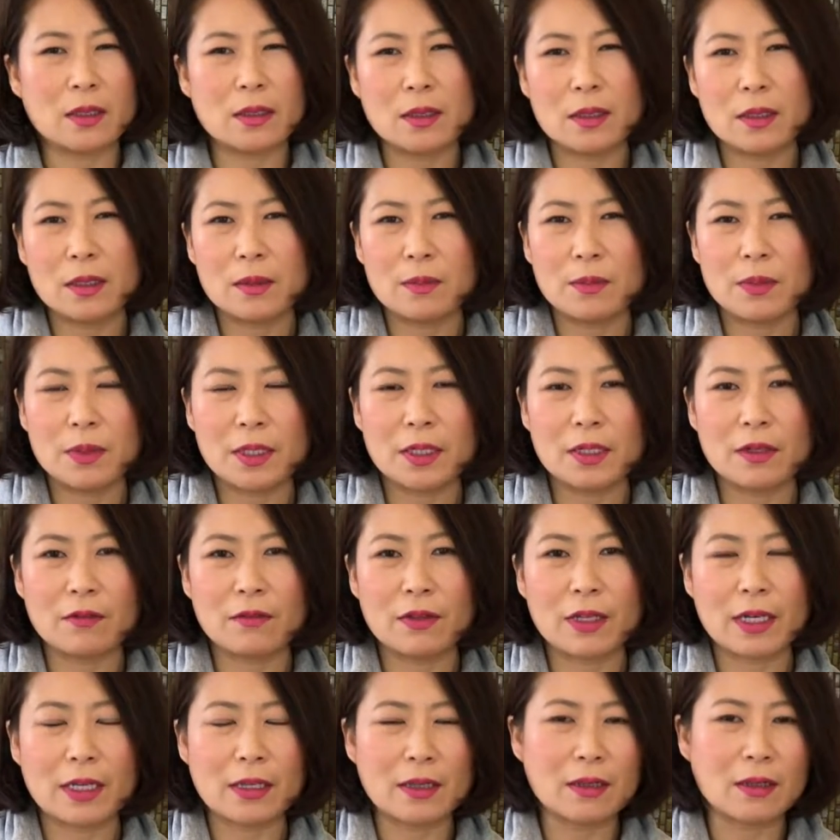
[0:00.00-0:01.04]
little bit of
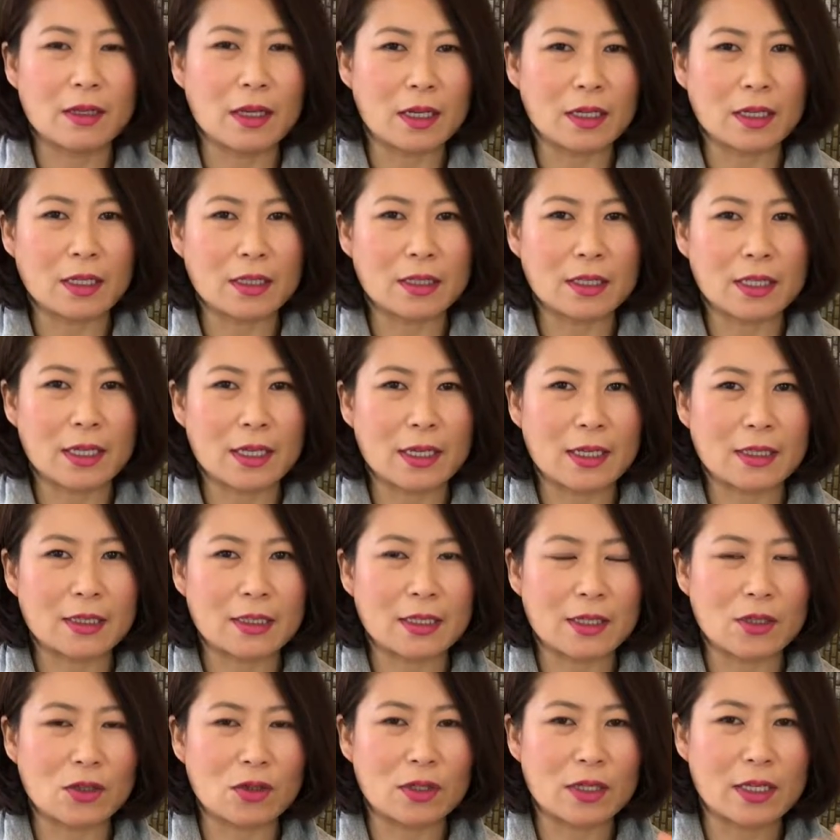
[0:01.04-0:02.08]
that nutty taste
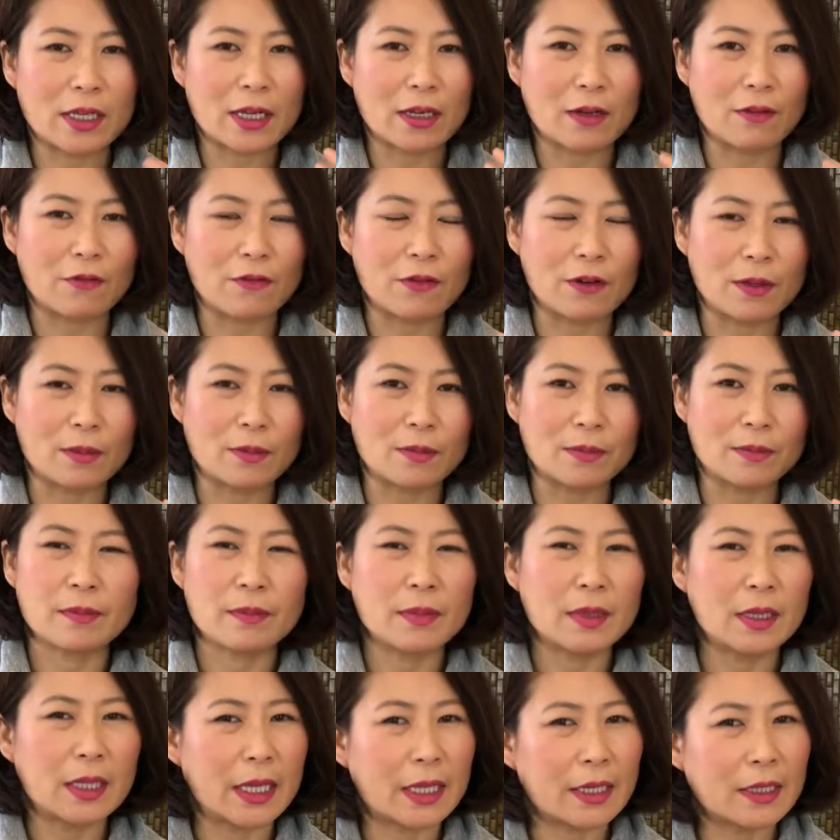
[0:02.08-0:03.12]
that you get from
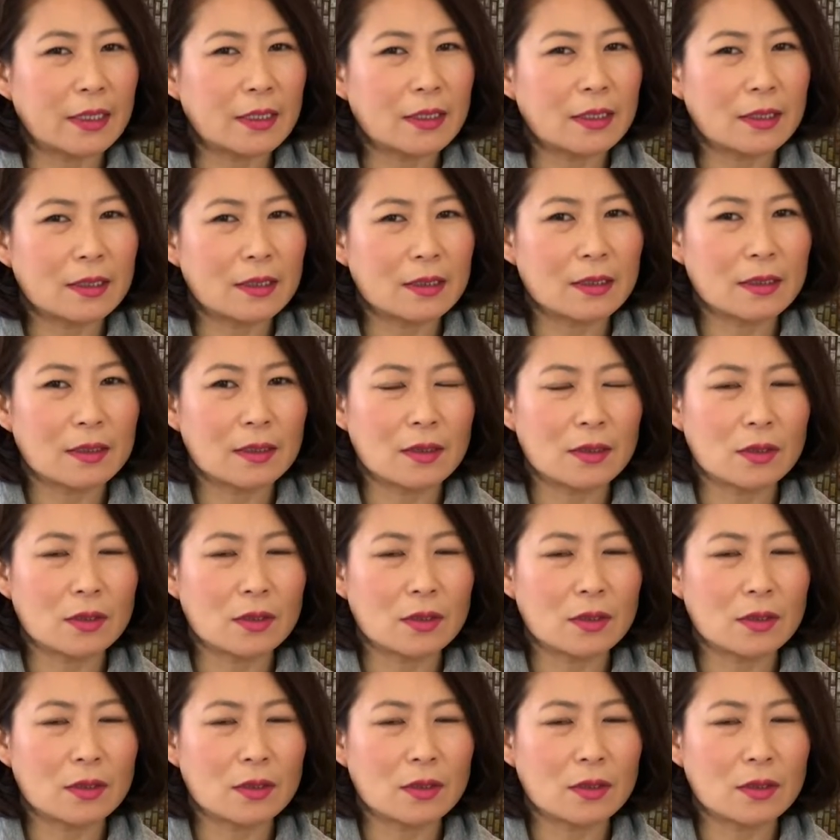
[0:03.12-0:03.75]
lettuce.